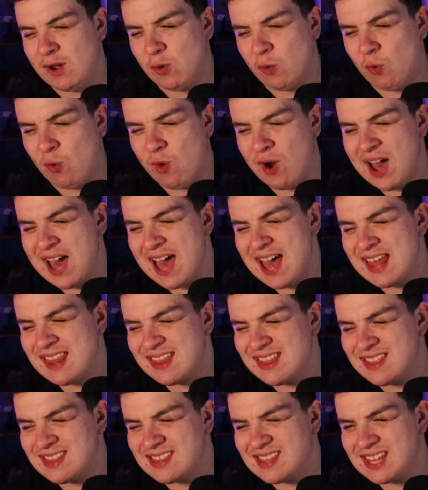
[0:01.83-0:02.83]

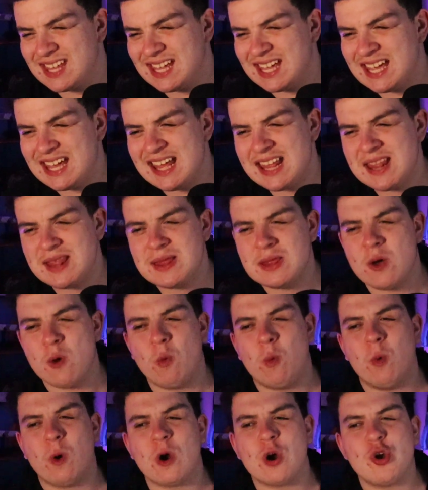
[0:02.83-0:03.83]
What in the
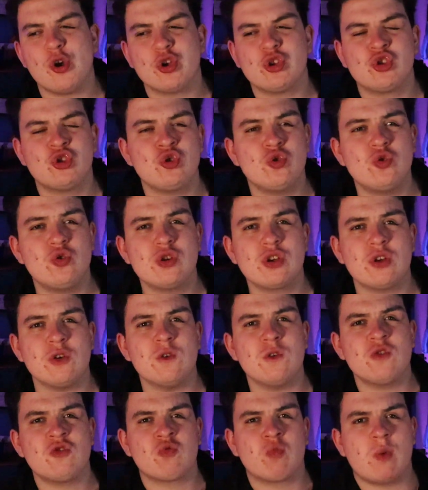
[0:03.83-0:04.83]
World
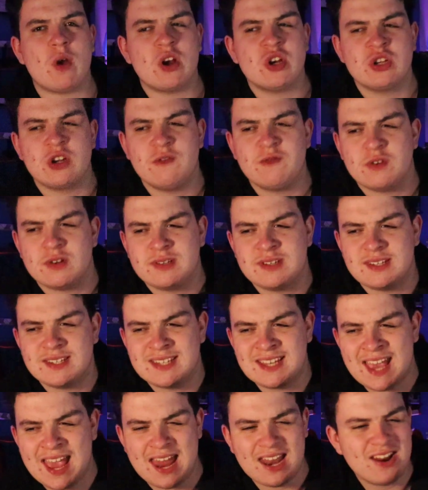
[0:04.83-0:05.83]
Juniors Russia versus
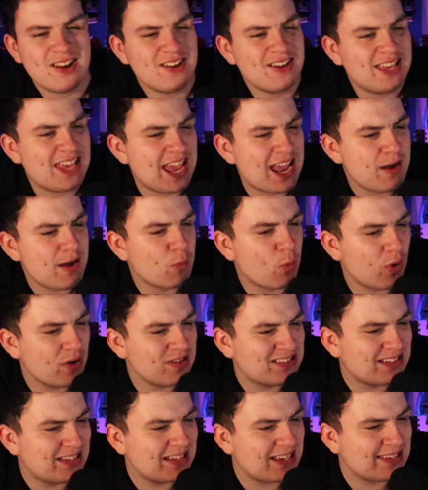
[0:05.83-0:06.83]
Canada game
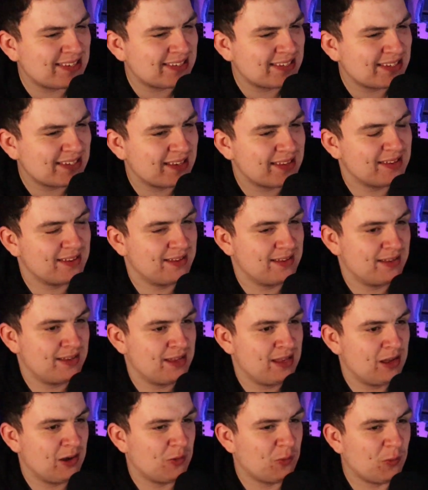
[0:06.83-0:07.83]
was this?
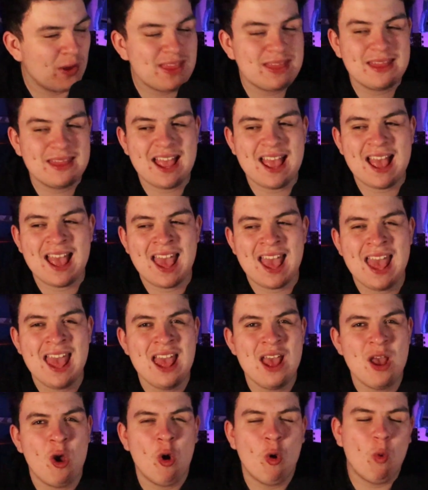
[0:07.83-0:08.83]
What in
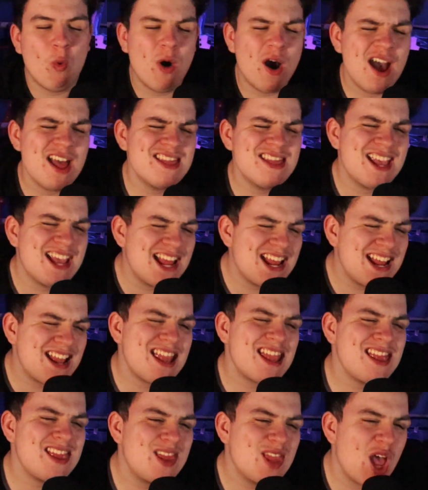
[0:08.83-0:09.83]

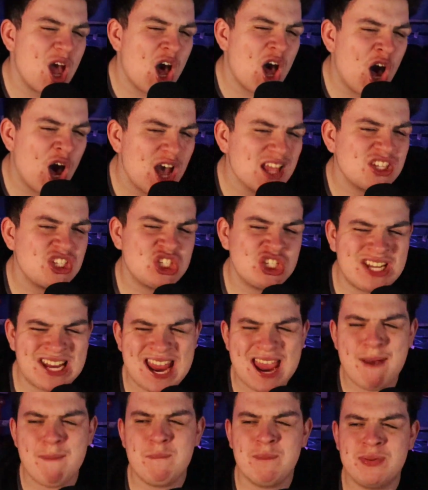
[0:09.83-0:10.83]
the Hut
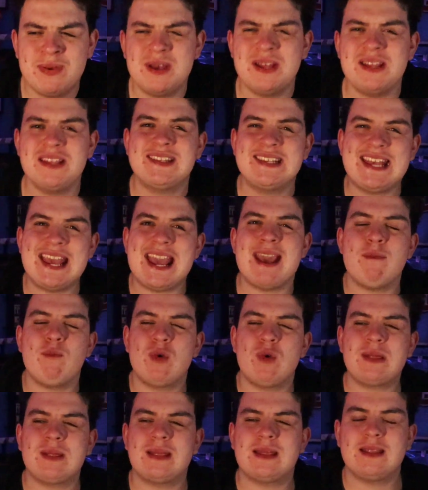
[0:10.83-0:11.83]
Champions game
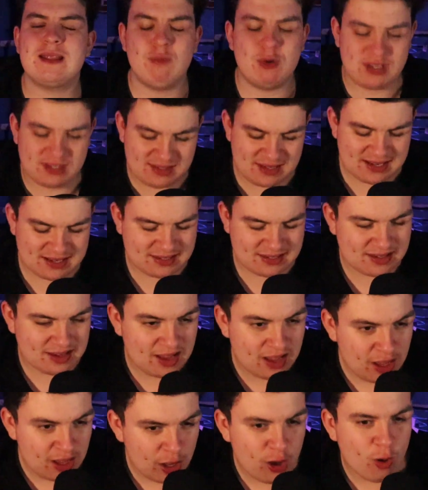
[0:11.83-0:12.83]
was this?
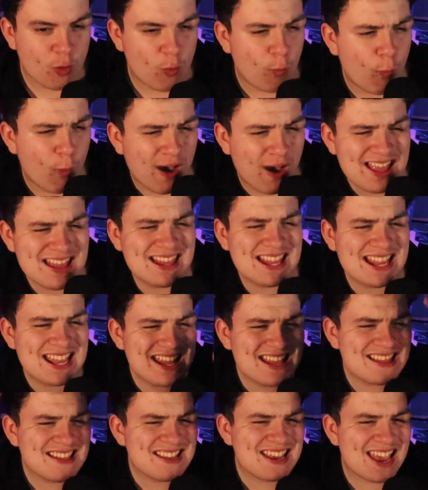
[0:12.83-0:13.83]
What
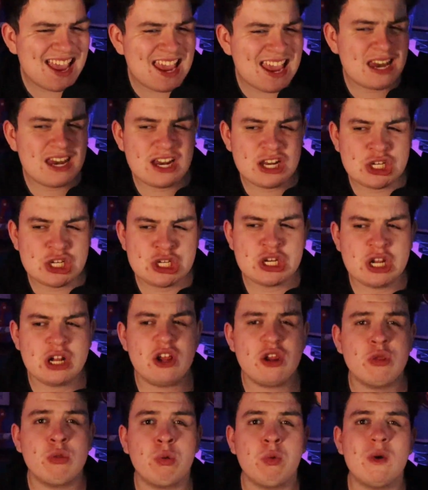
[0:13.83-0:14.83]
in the
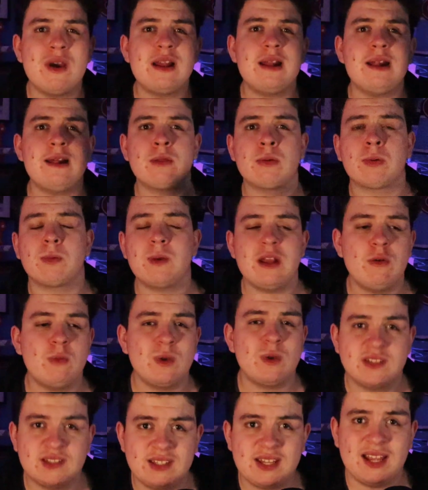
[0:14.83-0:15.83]
NHL 23
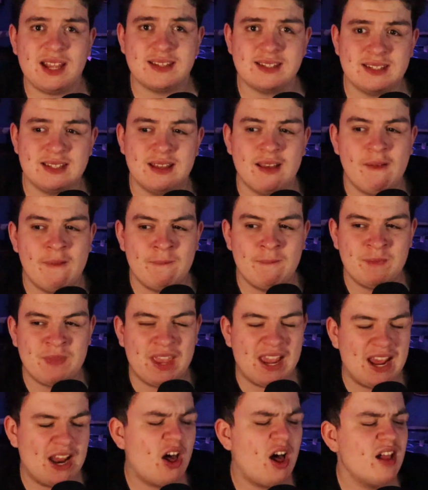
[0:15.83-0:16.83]
was this?
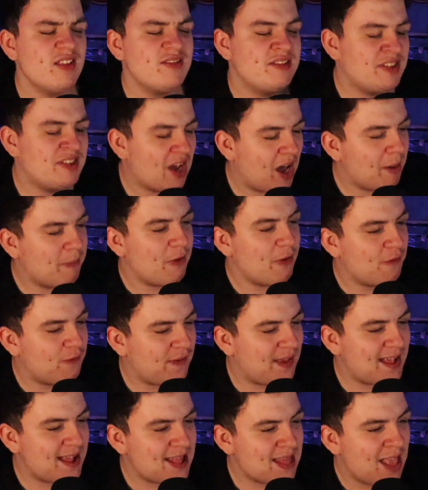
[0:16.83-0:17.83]
And on top of
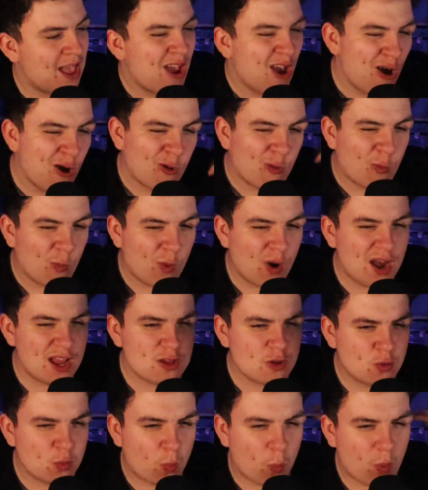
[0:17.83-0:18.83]
it,
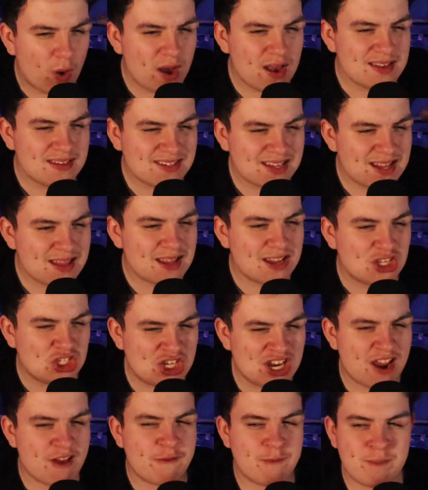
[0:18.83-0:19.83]
what was in the
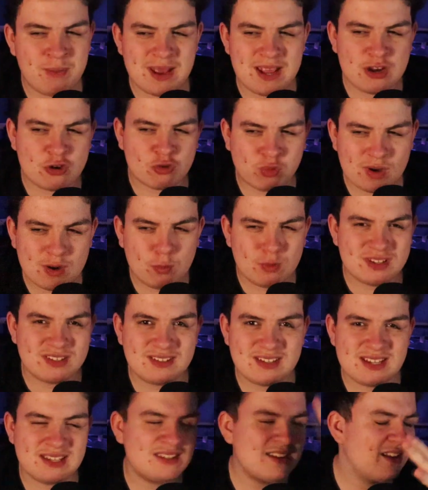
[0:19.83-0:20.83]
Jeff Petrie was
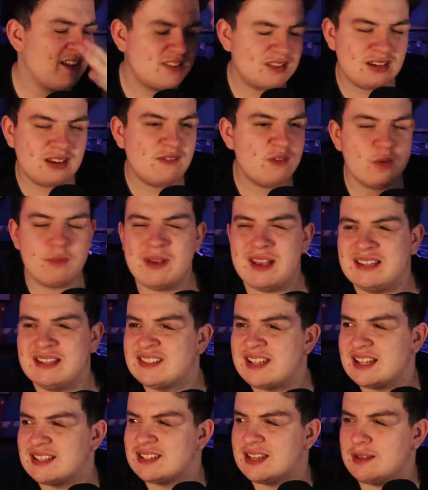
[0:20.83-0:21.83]
this? It doesn't even make
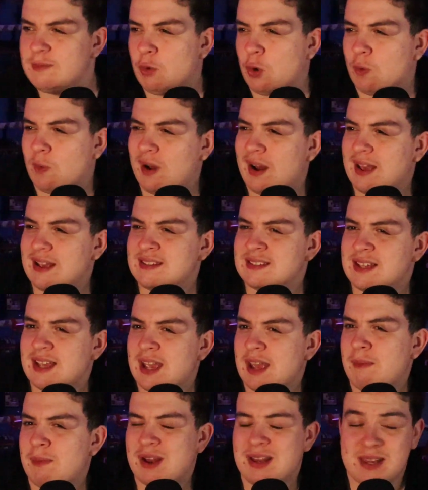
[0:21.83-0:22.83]
sense anymore what I
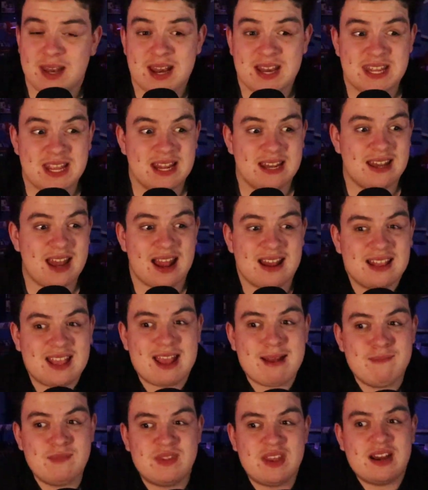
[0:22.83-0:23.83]
say. But that
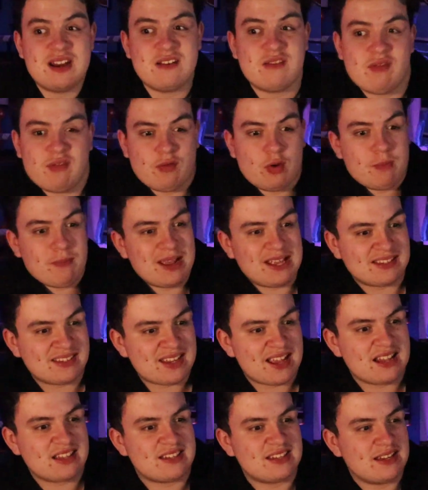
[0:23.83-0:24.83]
game didn't even make
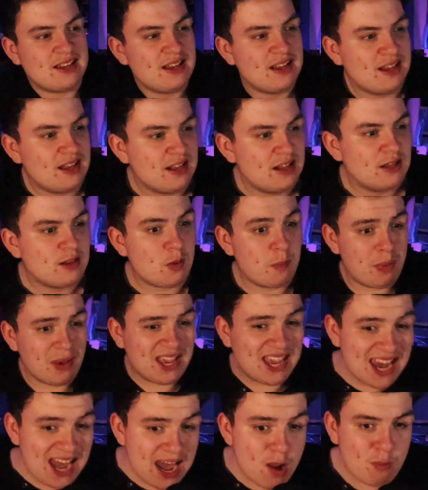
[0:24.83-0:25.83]
sense to
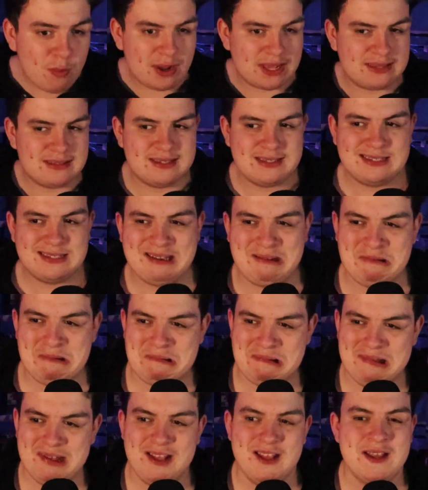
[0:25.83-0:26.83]
begin with. So,